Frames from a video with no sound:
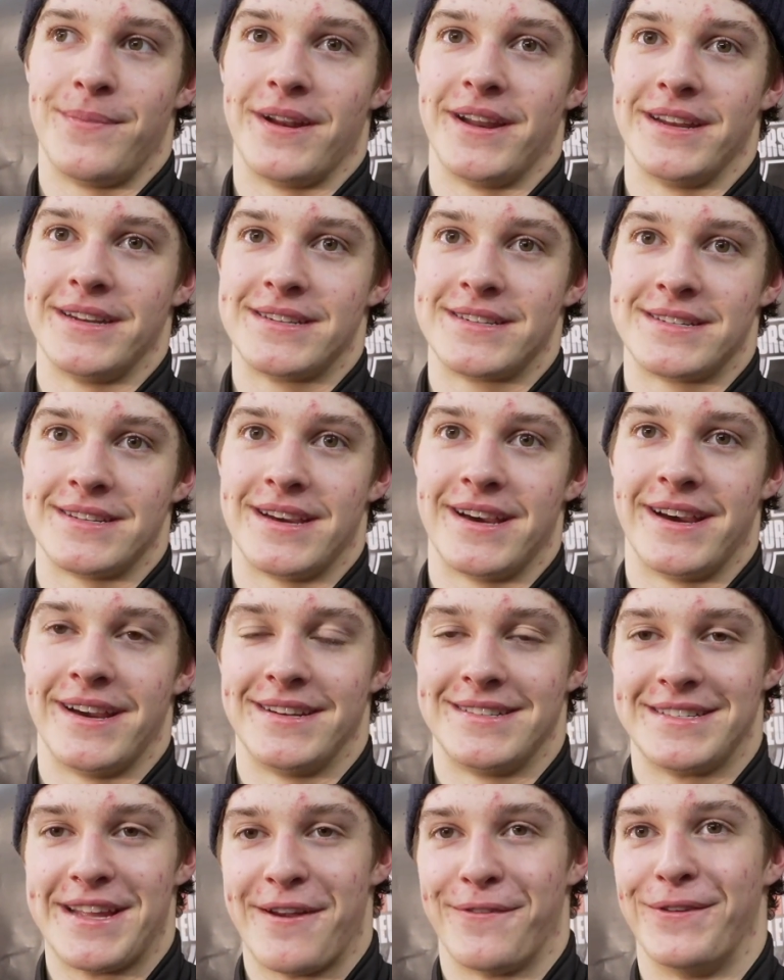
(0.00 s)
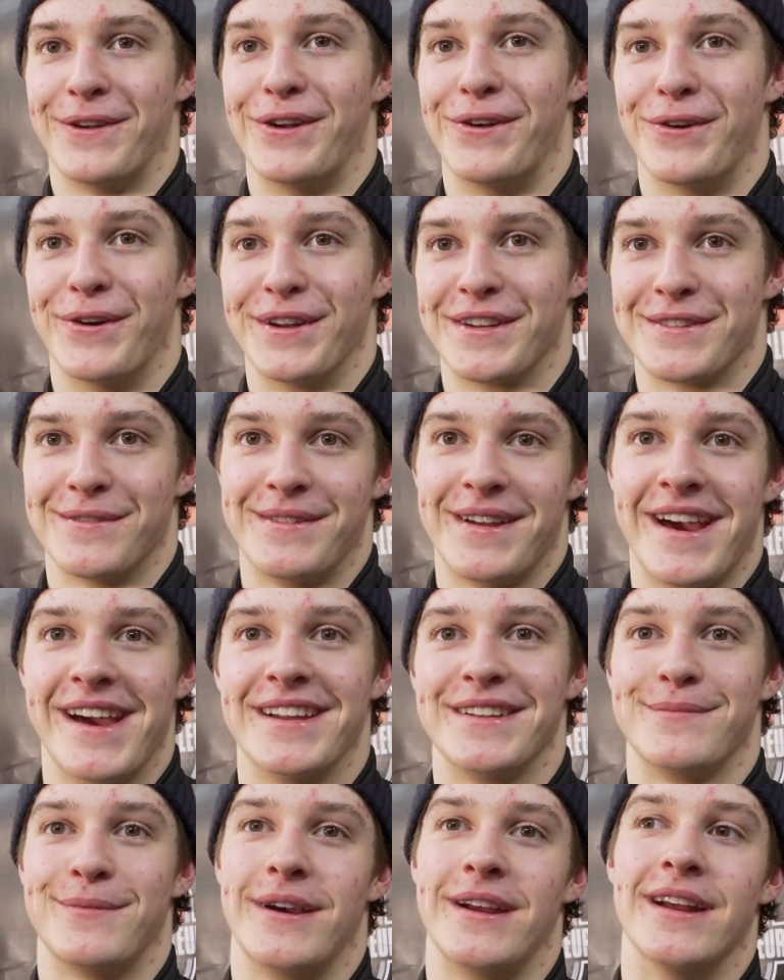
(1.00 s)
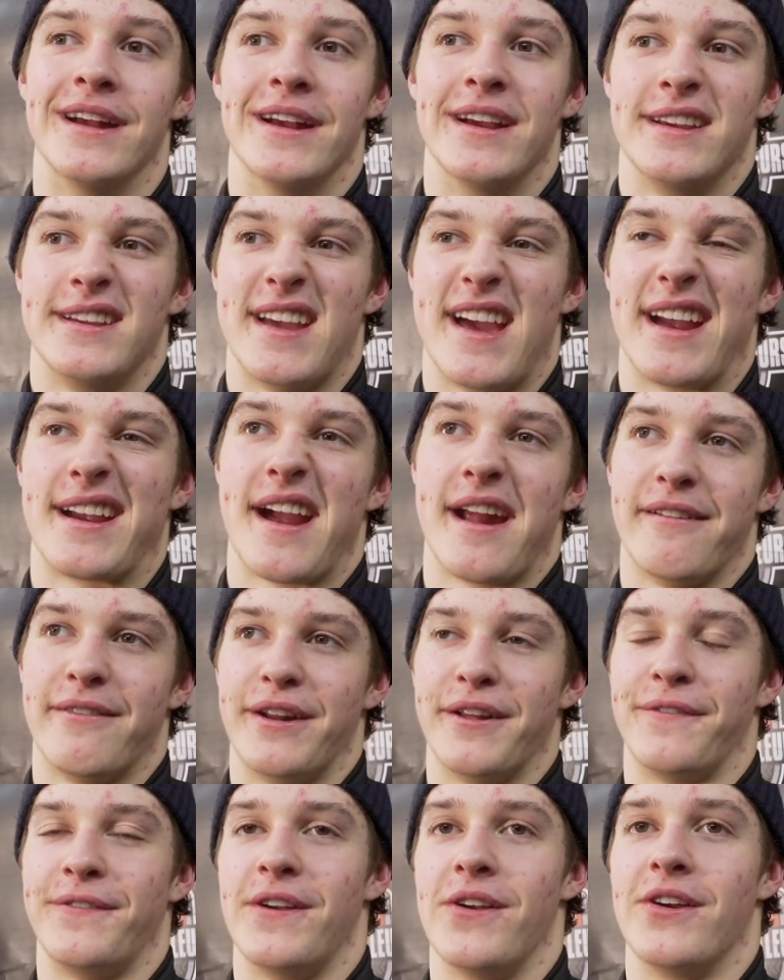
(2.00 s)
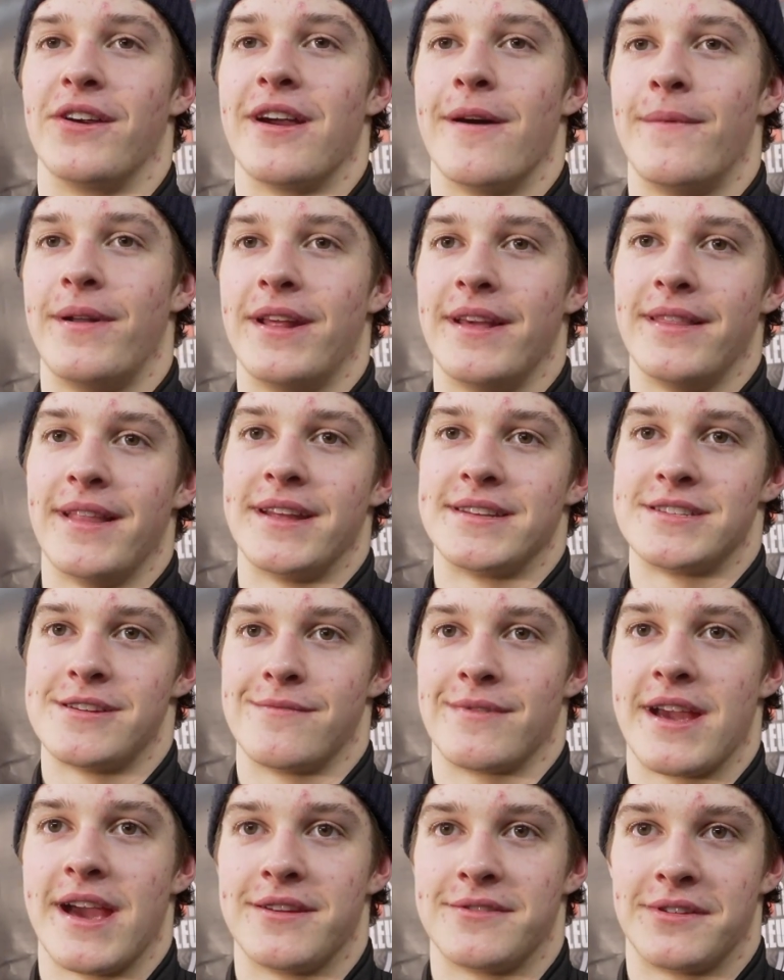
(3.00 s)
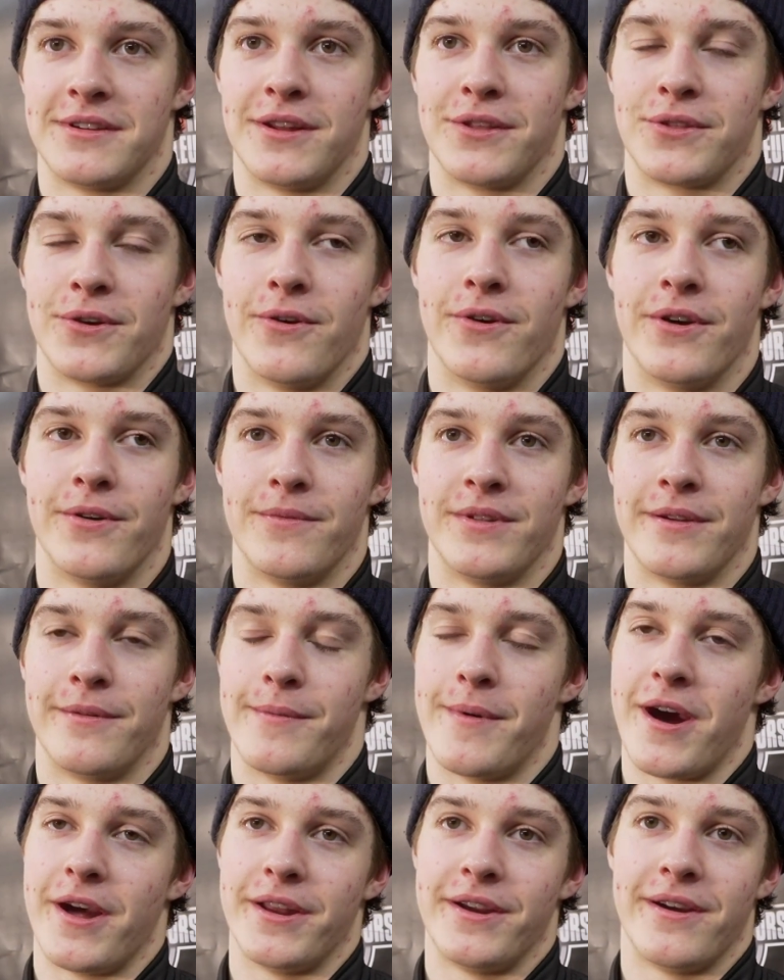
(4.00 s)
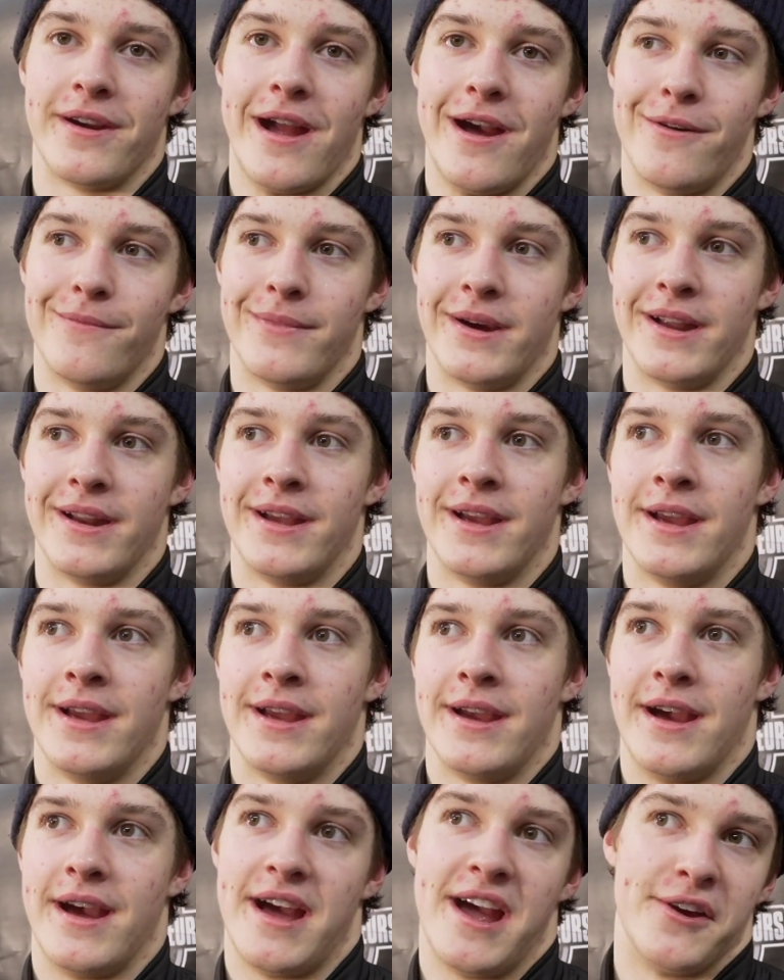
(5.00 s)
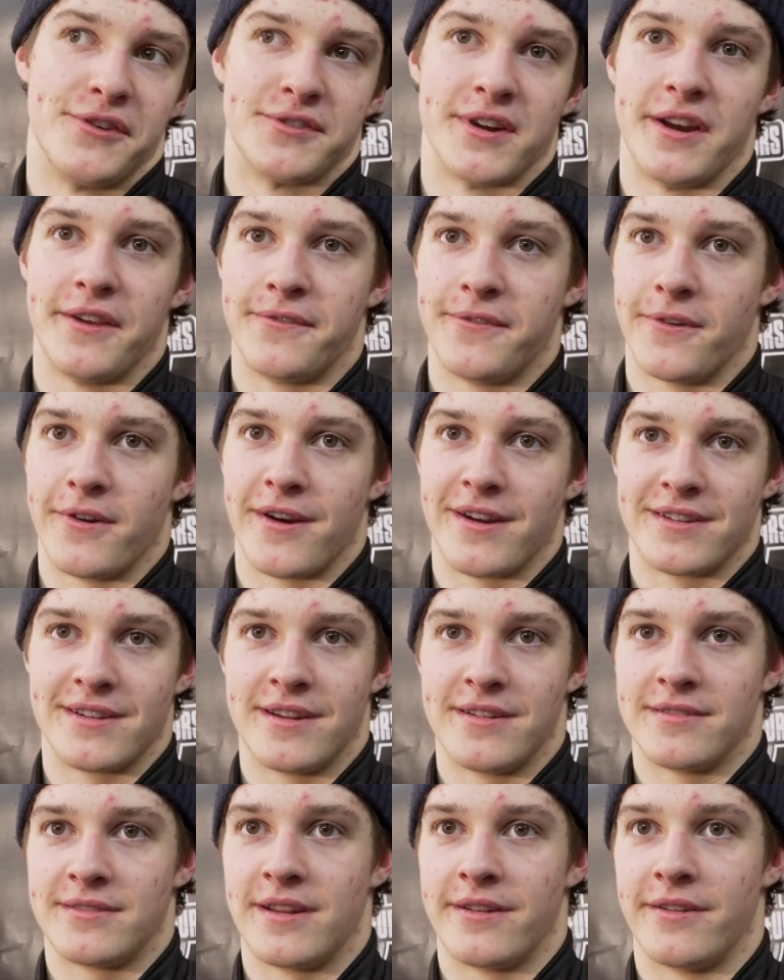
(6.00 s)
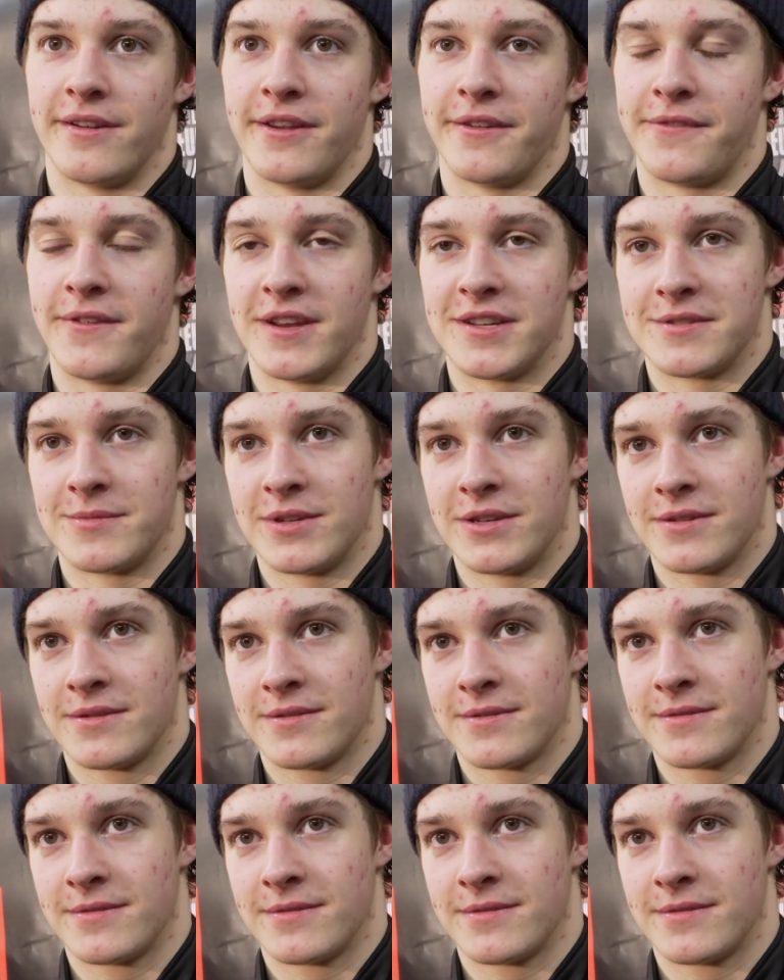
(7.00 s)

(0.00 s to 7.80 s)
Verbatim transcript: But it's uh, it's definitely annoying sometimes. But yeah, I kind of had a feeling coming in that some guys are going to throw their body around, but uh, I was ready for it. Didn't, didn't really faze me.